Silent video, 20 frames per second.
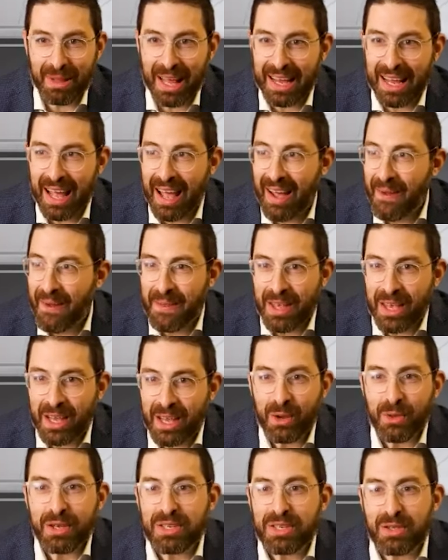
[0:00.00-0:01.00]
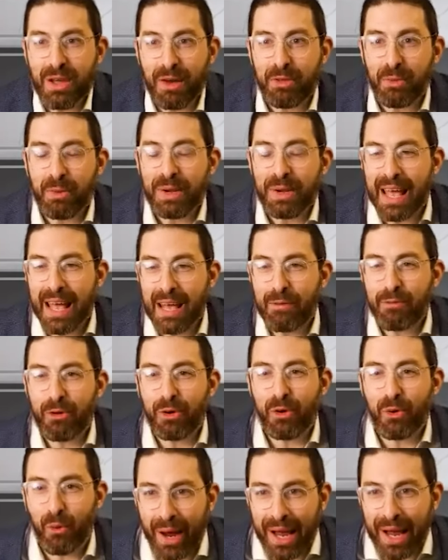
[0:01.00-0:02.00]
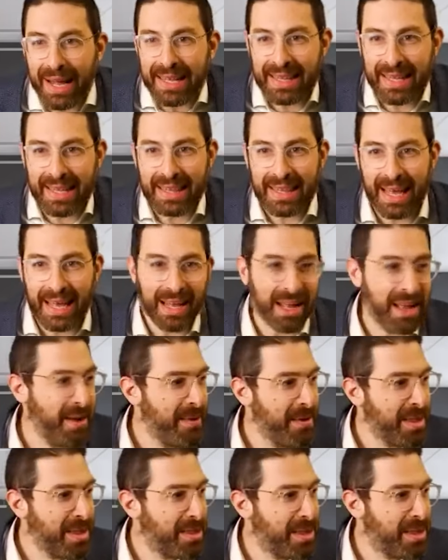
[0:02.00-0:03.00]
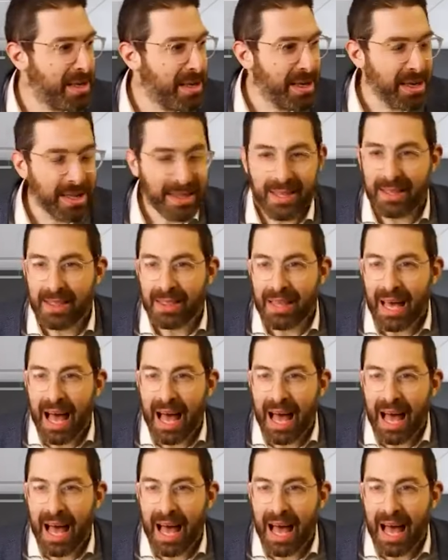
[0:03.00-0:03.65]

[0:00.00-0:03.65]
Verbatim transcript: Like you know the stuff that we take for granted, like the the,